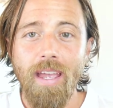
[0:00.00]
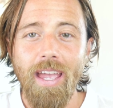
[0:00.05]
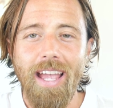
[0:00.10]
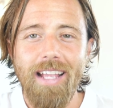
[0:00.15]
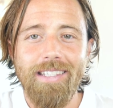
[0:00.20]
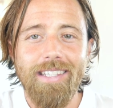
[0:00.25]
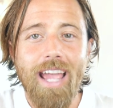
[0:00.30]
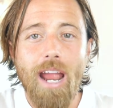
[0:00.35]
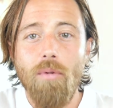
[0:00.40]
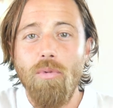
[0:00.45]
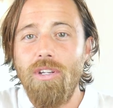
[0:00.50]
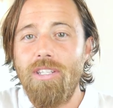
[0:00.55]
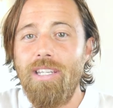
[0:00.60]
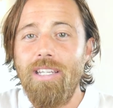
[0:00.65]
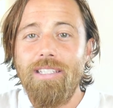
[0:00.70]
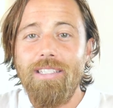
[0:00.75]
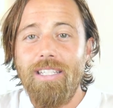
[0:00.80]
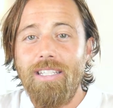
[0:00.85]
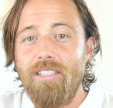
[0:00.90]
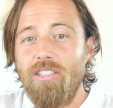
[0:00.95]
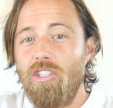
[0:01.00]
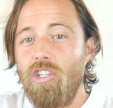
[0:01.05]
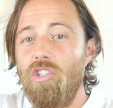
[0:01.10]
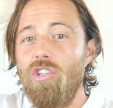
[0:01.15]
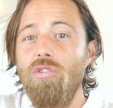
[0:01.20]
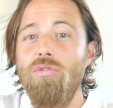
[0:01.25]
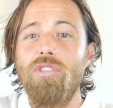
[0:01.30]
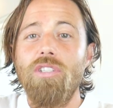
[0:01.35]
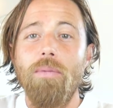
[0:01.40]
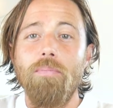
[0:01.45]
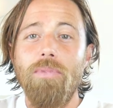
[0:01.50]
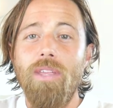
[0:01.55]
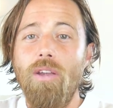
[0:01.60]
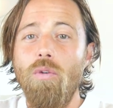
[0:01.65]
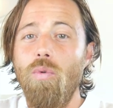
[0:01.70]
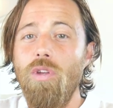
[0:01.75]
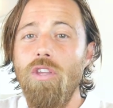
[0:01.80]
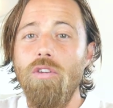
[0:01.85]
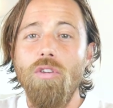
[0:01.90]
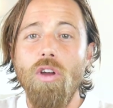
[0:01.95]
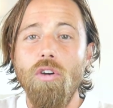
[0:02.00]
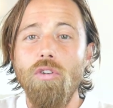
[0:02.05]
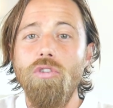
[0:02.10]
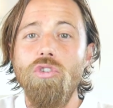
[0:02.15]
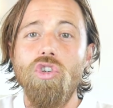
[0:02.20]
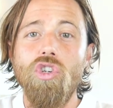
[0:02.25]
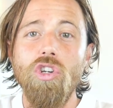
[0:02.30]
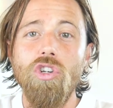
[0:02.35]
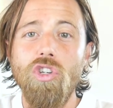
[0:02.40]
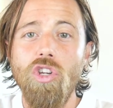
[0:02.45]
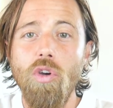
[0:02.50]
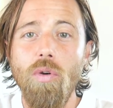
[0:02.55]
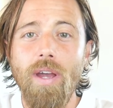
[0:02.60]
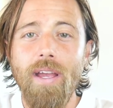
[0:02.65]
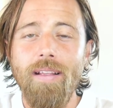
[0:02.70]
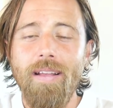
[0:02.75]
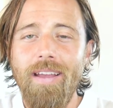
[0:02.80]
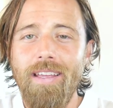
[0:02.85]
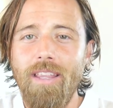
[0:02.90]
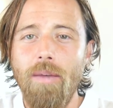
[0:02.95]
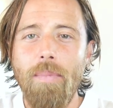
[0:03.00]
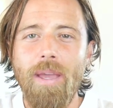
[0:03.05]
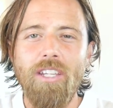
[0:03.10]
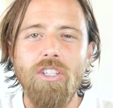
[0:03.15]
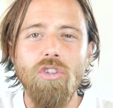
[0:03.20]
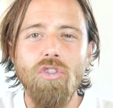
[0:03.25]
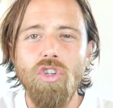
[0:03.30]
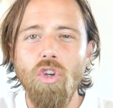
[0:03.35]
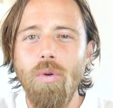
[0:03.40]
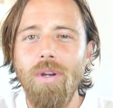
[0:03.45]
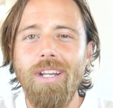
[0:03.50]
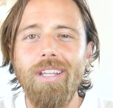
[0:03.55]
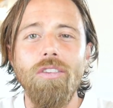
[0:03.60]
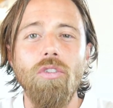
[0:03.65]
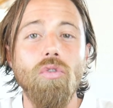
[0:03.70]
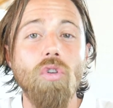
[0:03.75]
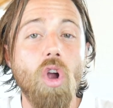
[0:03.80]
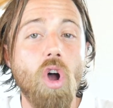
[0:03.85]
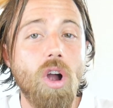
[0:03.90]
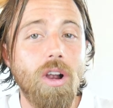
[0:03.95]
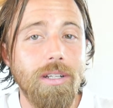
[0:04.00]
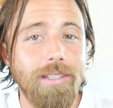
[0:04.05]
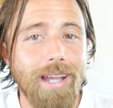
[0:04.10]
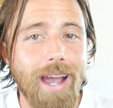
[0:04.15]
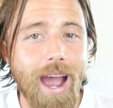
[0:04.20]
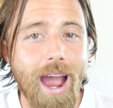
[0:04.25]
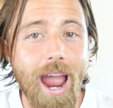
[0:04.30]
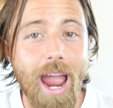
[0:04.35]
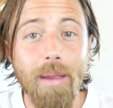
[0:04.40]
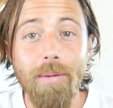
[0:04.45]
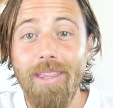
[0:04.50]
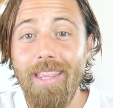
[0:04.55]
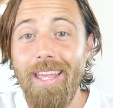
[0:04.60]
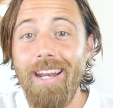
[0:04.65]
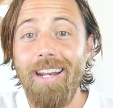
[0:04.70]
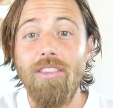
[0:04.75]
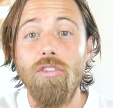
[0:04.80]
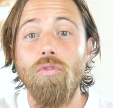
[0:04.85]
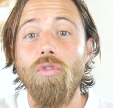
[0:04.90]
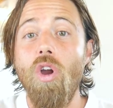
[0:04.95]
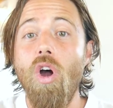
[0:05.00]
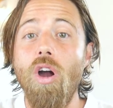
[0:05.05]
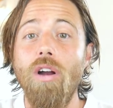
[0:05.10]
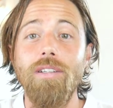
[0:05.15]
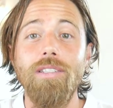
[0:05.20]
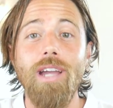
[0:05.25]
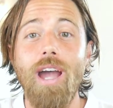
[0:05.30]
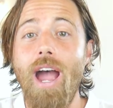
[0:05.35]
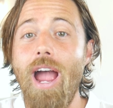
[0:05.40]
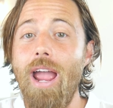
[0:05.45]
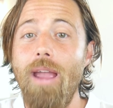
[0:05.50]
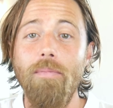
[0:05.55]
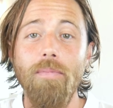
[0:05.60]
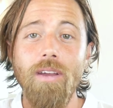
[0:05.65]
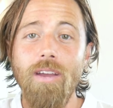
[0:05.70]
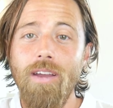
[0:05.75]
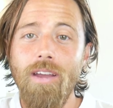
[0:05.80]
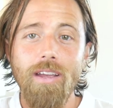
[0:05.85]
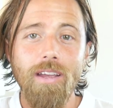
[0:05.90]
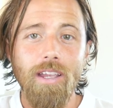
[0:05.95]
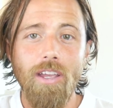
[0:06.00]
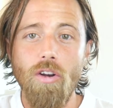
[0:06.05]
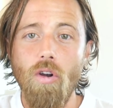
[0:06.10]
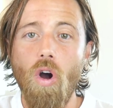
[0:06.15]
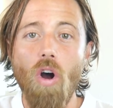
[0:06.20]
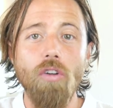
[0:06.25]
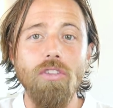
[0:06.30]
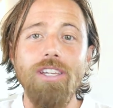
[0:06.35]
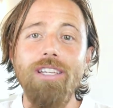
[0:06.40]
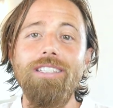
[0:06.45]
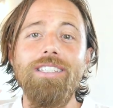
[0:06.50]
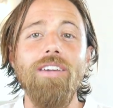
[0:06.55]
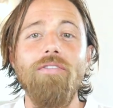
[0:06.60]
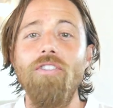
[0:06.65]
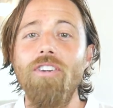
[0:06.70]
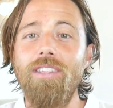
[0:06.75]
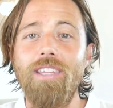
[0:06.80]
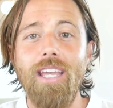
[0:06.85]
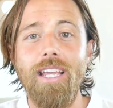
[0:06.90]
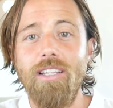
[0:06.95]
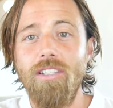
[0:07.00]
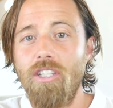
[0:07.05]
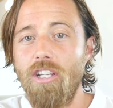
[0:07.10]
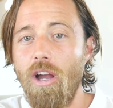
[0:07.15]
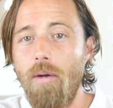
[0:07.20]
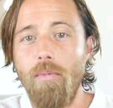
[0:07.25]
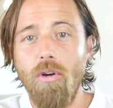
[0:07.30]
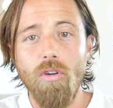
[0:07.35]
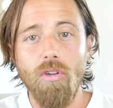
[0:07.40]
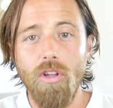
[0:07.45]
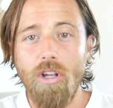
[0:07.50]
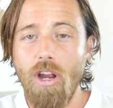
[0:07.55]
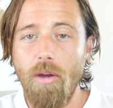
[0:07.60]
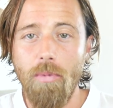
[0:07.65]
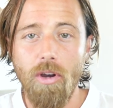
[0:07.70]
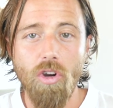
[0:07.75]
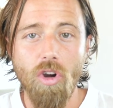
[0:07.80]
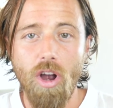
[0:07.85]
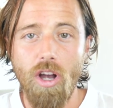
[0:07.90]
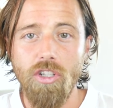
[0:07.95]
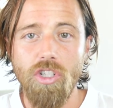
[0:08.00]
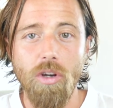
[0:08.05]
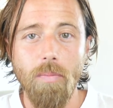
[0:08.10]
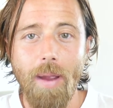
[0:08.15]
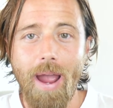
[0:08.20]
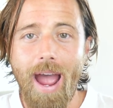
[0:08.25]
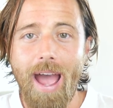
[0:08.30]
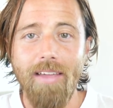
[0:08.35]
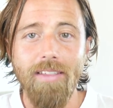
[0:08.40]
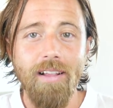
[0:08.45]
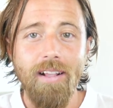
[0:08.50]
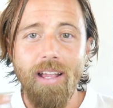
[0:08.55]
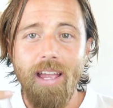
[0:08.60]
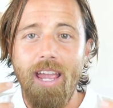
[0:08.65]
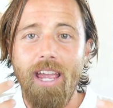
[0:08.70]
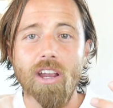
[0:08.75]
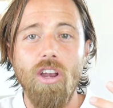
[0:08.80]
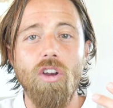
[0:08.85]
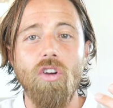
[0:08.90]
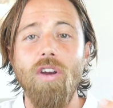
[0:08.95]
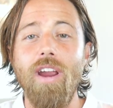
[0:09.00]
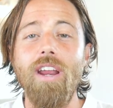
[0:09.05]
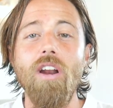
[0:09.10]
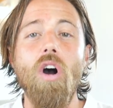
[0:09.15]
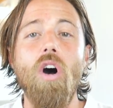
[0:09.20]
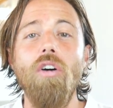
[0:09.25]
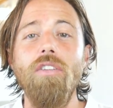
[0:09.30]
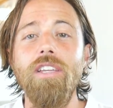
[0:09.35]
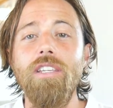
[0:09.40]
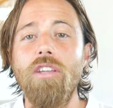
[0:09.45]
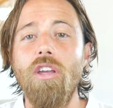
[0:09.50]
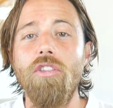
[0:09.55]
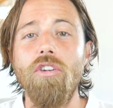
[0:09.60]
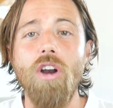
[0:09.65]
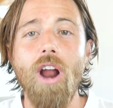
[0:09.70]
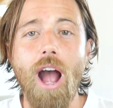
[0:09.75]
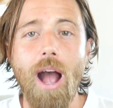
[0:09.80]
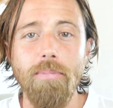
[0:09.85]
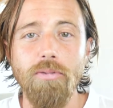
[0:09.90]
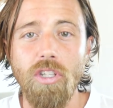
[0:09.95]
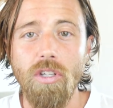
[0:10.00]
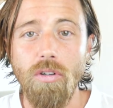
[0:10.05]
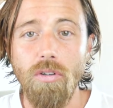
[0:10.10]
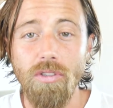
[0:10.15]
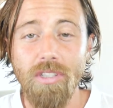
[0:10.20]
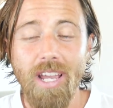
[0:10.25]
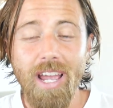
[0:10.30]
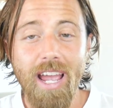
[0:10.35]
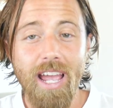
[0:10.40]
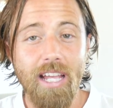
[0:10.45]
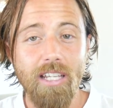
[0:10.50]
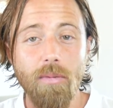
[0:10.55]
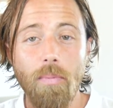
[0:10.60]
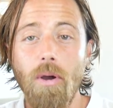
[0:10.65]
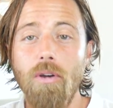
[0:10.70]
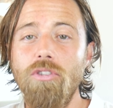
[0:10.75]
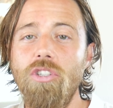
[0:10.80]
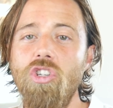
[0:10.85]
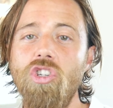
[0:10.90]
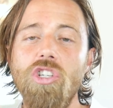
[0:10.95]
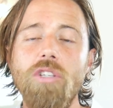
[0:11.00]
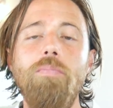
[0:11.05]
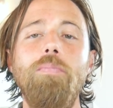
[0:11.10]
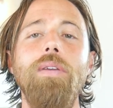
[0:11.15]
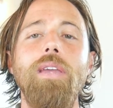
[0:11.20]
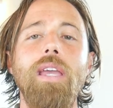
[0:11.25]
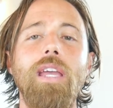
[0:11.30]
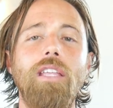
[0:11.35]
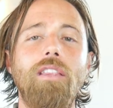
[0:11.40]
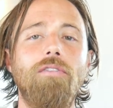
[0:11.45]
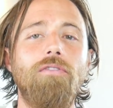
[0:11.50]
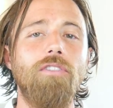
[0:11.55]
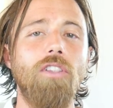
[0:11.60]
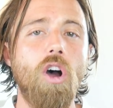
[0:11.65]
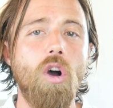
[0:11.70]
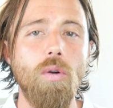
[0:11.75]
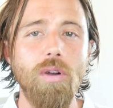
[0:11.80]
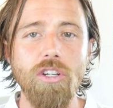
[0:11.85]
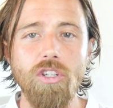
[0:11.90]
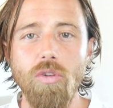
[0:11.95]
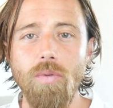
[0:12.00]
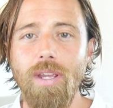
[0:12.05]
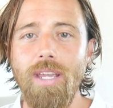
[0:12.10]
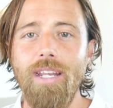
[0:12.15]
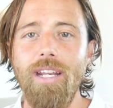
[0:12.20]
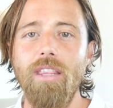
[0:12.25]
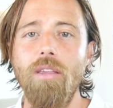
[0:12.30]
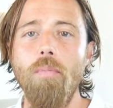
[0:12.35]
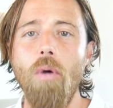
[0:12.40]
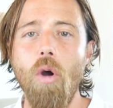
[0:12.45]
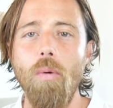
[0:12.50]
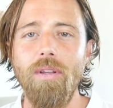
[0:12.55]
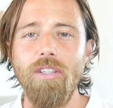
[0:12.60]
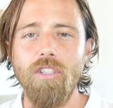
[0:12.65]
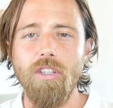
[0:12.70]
It's that resistance to do something when you know you should do it that makes you do it at the wrong time. And then at the wrong time, you know, all these different things come across your path and create all these other obstacles, as opposed to just being in the flow and doing it in the moment.